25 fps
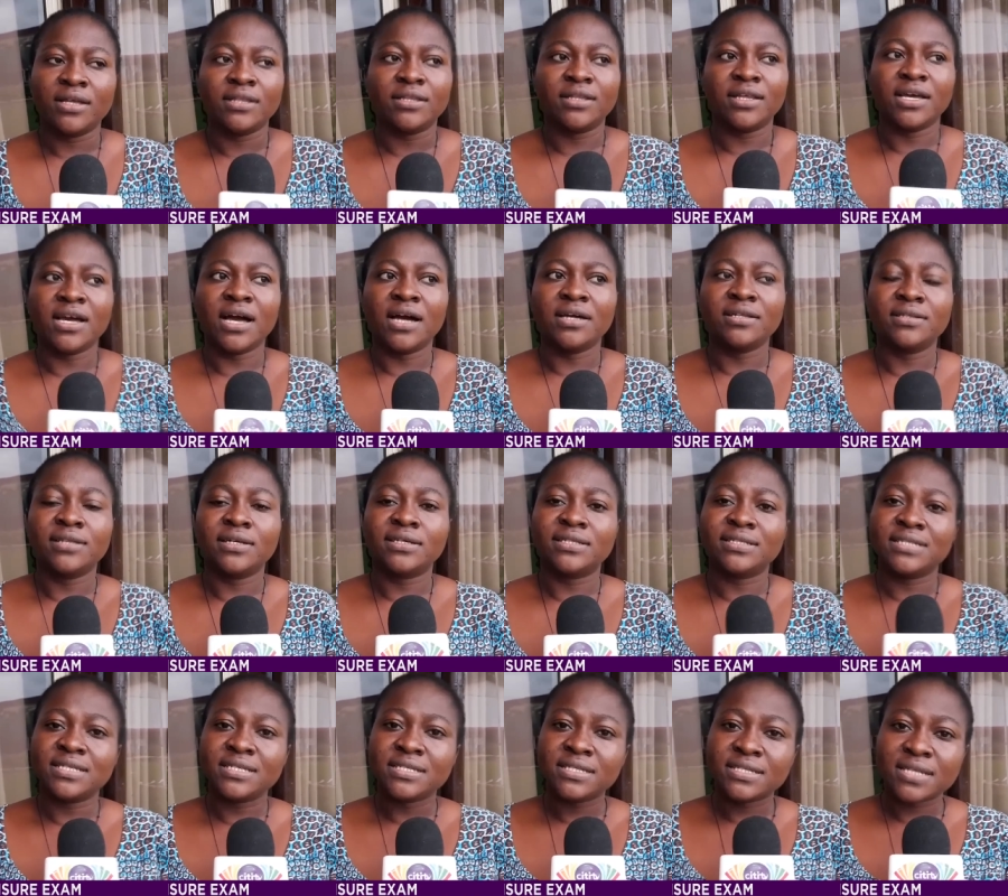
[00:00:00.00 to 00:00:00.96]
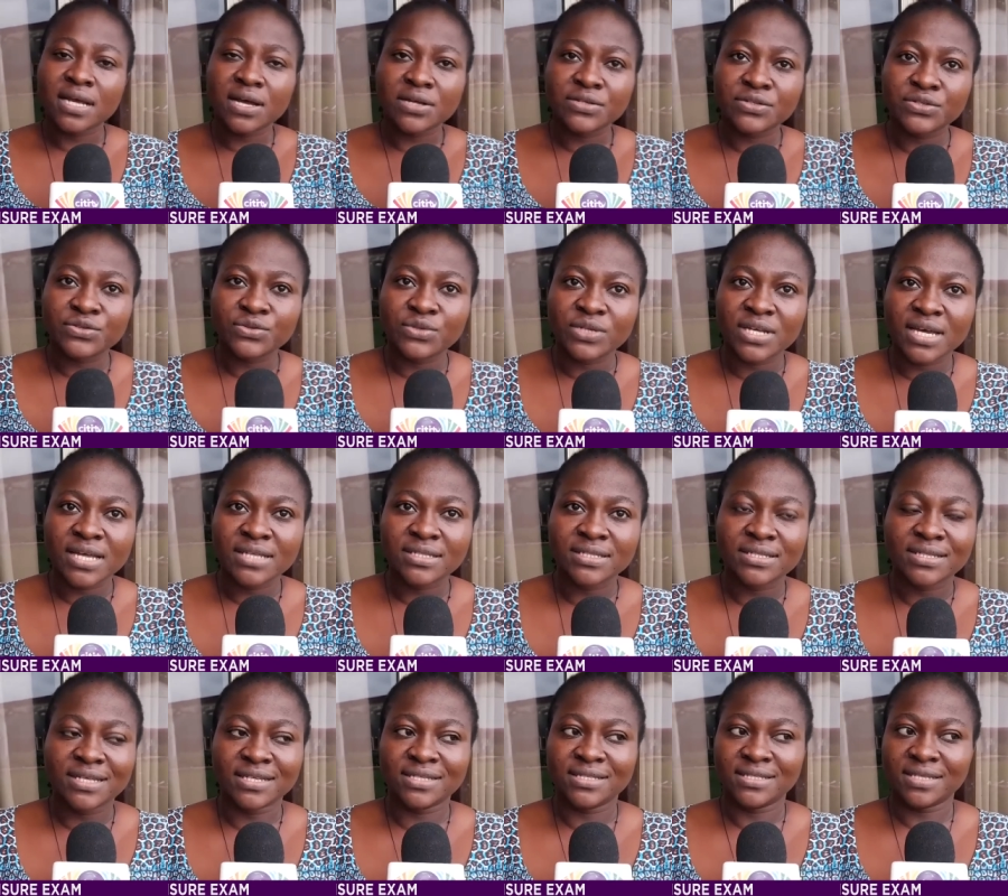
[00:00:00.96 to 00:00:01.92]
are the distance students, the
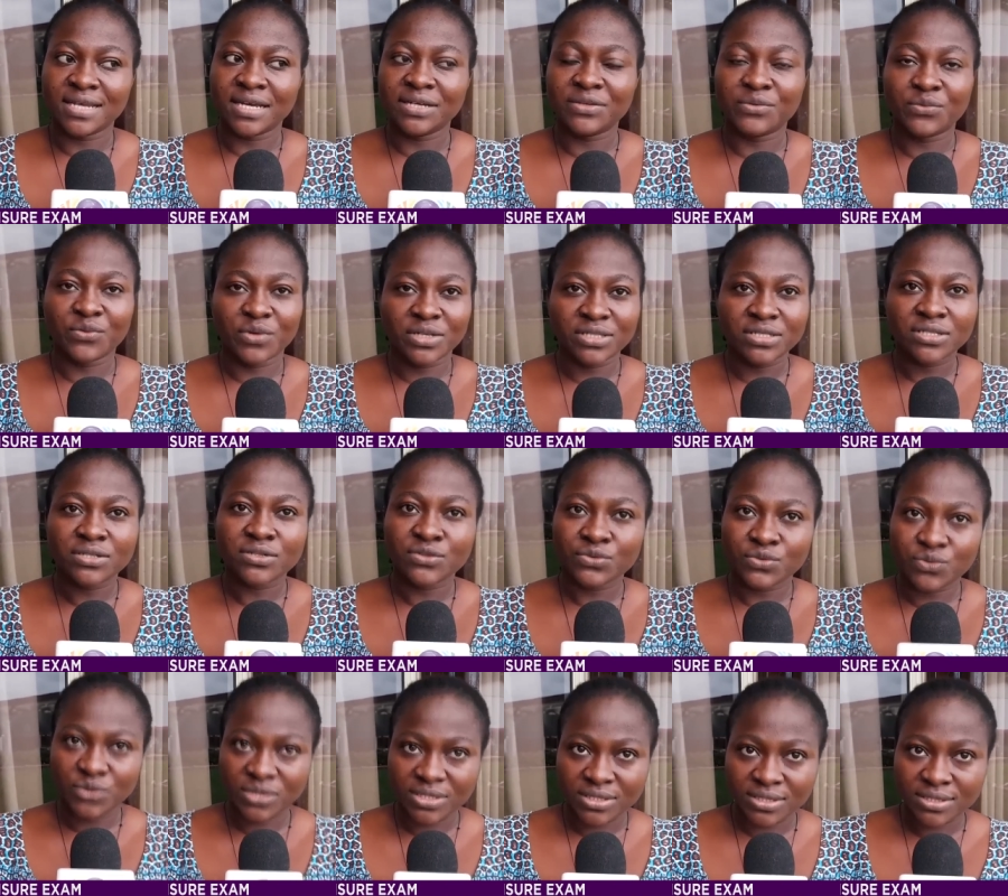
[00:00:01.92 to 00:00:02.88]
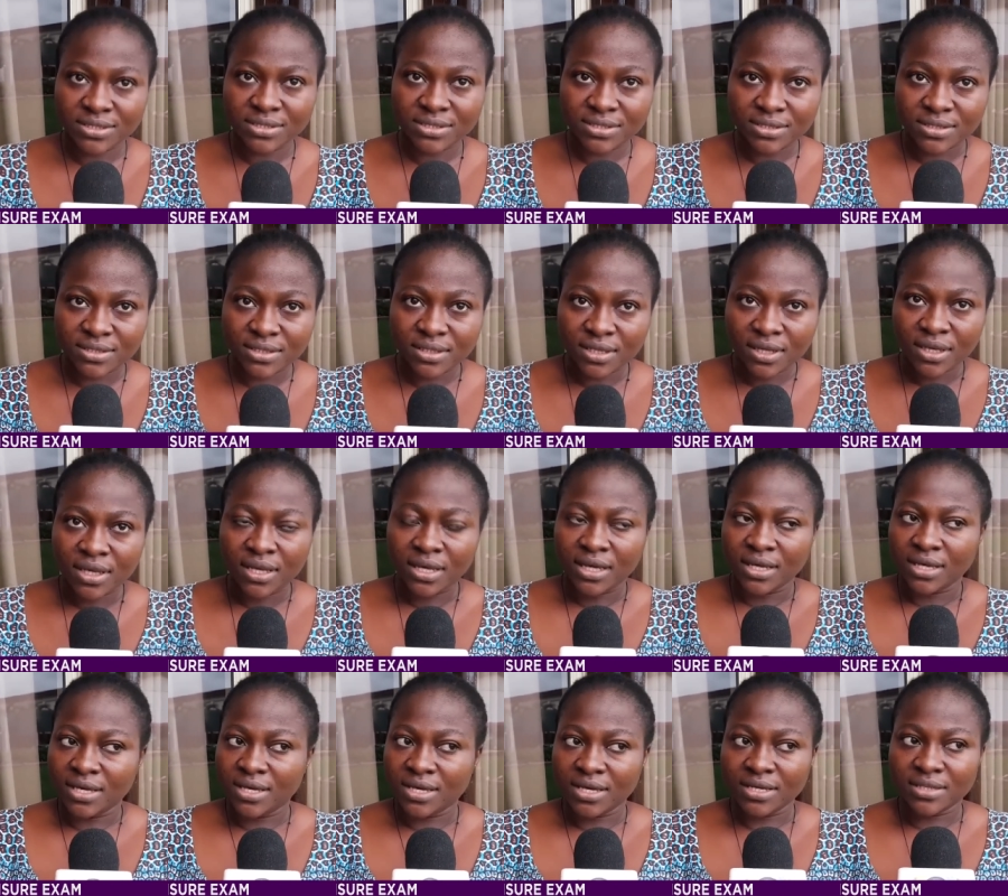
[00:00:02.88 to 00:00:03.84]
sandwich students
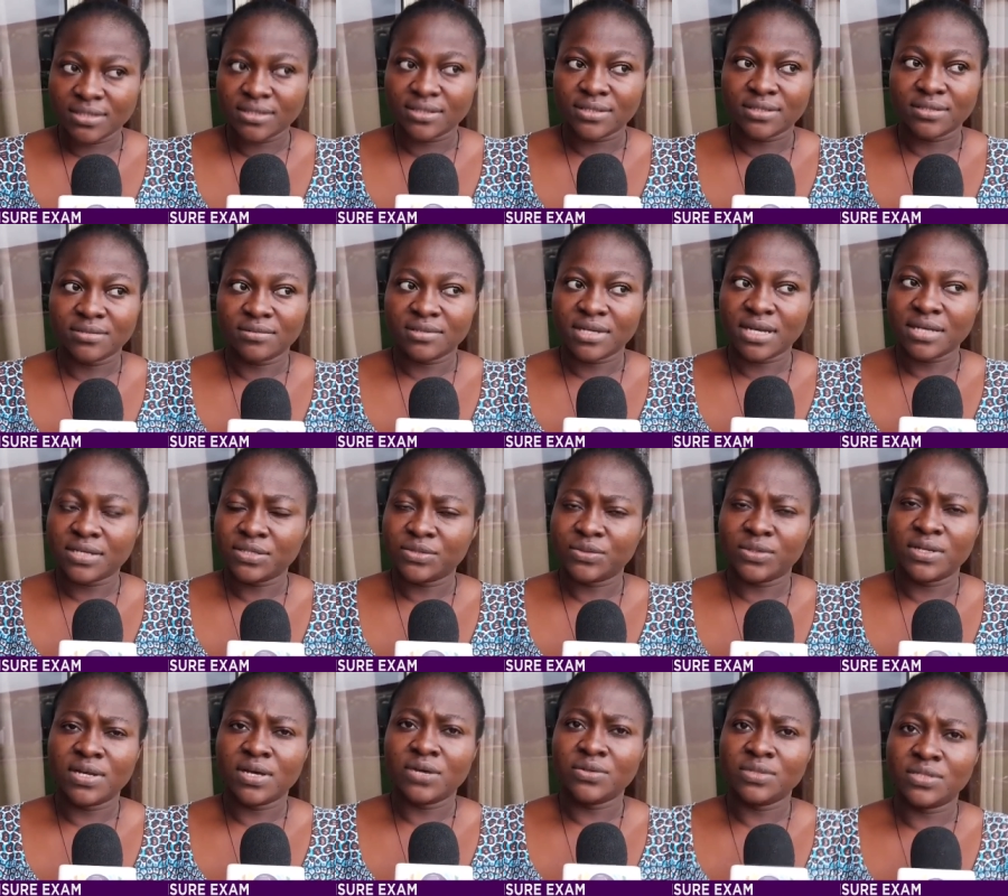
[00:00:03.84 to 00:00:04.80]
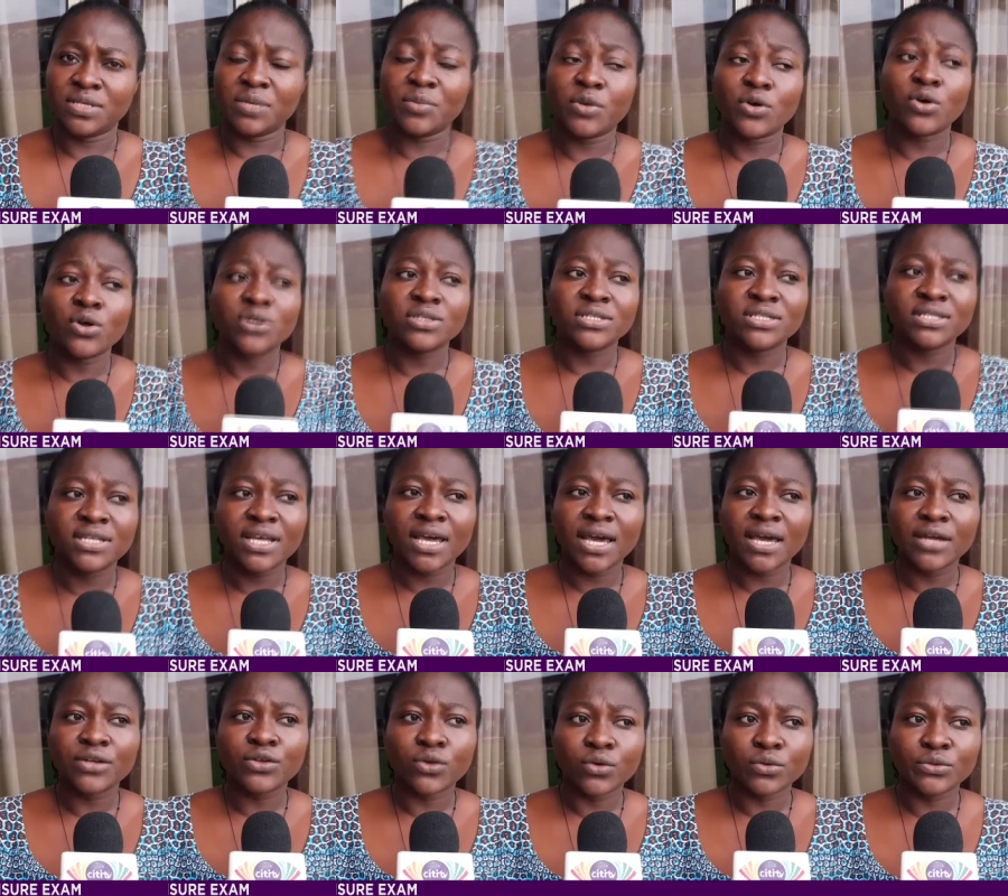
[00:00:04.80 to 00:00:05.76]
yes that is what i'll say because they
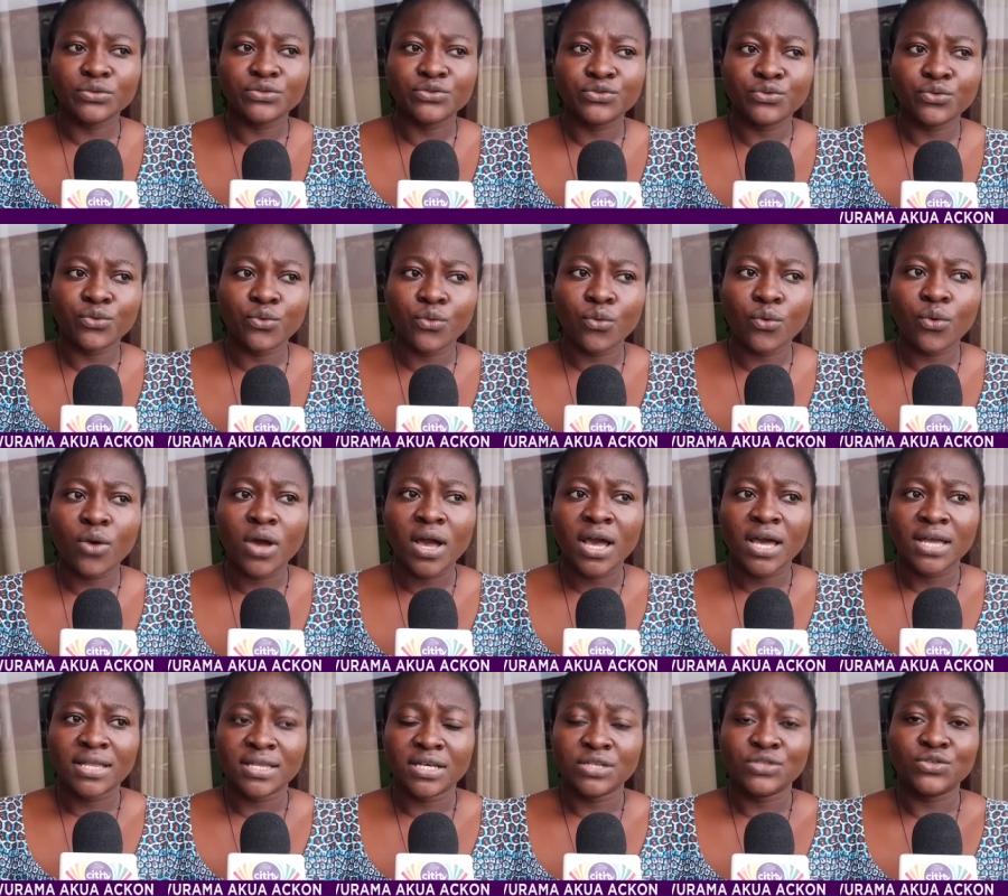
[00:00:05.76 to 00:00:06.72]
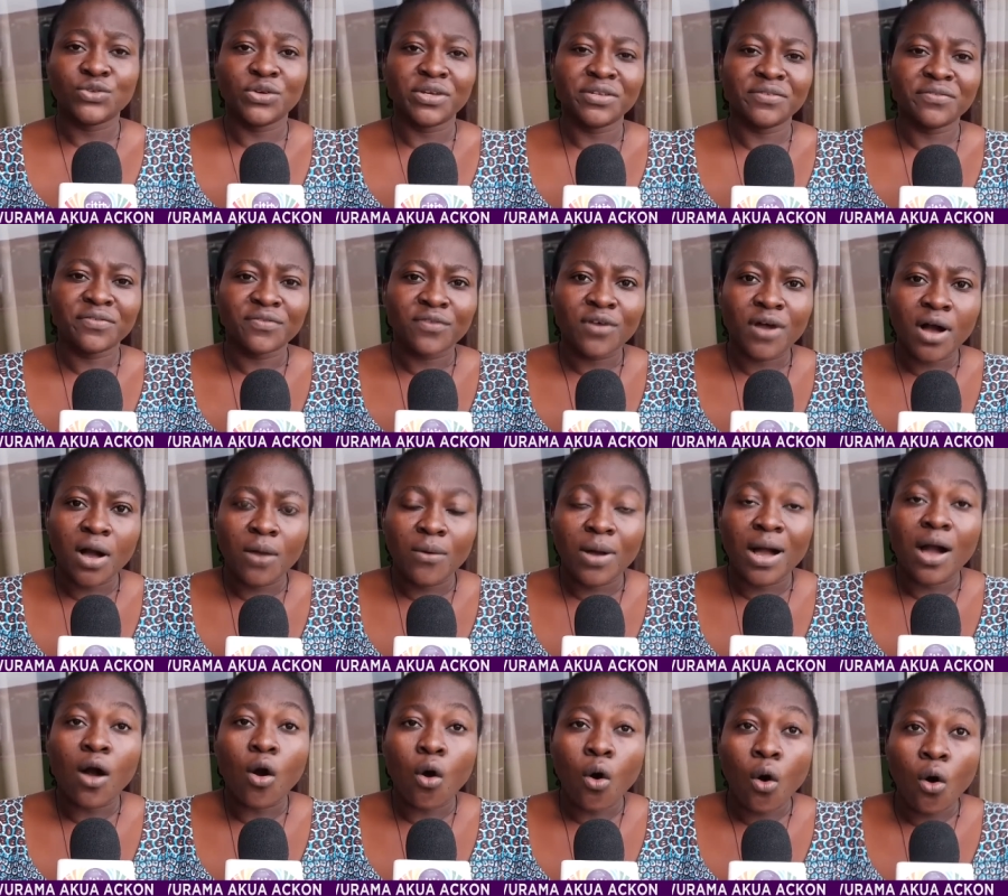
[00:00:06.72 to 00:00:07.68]
don't do the 24 hour
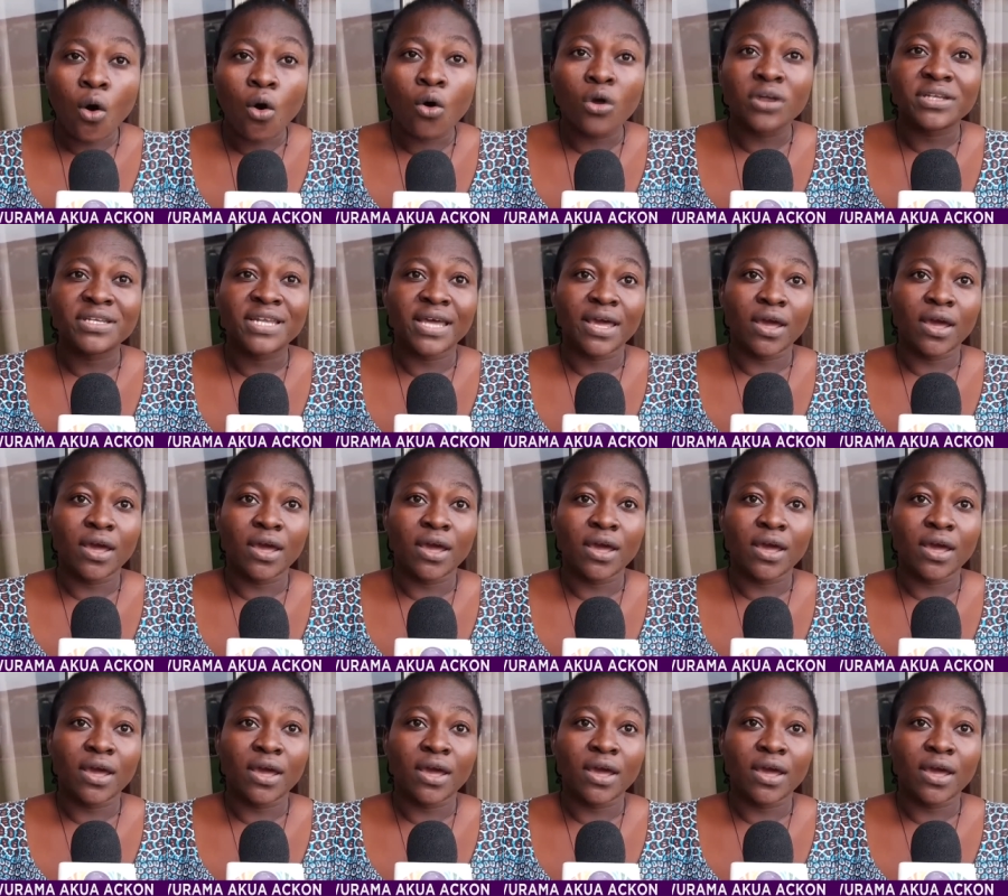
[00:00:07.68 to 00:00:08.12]
or the